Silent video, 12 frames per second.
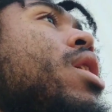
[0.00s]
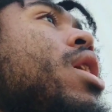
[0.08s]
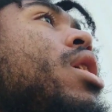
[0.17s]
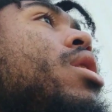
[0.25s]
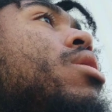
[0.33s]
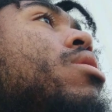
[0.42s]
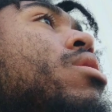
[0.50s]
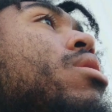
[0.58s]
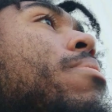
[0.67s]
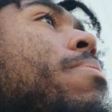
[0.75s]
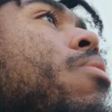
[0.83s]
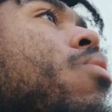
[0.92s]
and the
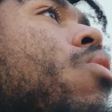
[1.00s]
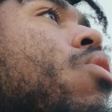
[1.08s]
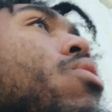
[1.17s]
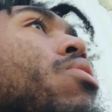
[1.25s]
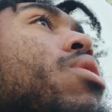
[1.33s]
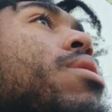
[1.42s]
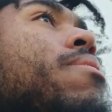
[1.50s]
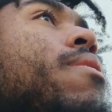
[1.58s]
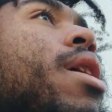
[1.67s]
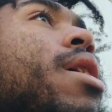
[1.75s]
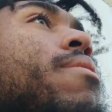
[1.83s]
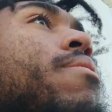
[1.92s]
worth
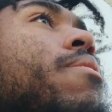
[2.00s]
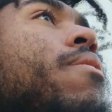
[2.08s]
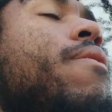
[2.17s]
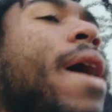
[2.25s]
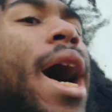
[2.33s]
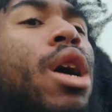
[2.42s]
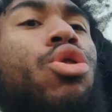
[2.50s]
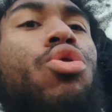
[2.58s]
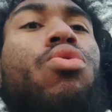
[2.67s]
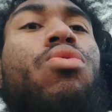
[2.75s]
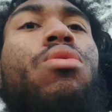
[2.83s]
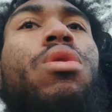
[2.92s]
and
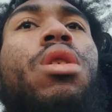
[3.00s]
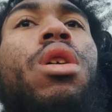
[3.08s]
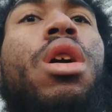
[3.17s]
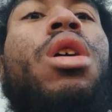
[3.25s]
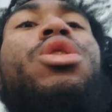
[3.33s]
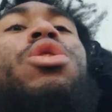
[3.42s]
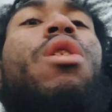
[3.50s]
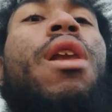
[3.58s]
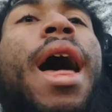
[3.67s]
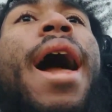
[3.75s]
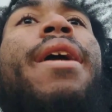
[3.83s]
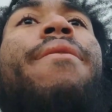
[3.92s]
value on your
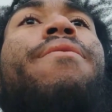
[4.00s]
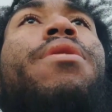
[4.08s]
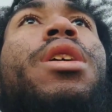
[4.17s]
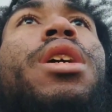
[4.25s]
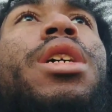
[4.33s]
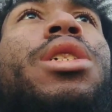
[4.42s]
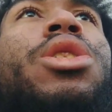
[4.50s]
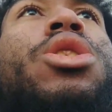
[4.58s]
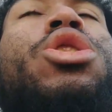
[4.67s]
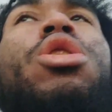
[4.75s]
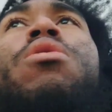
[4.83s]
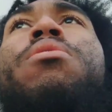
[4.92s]
life is
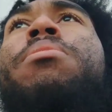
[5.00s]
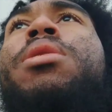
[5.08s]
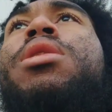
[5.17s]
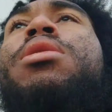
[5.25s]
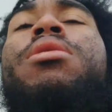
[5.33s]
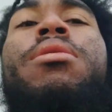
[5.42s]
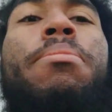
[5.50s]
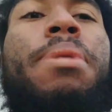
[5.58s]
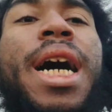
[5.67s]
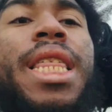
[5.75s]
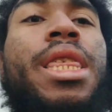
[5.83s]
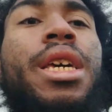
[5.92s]
determined
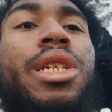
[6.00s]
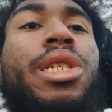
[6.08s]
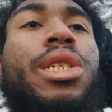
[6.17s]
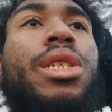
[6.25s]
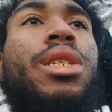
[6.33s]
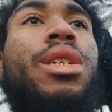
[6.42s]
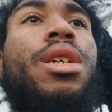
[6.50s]
by this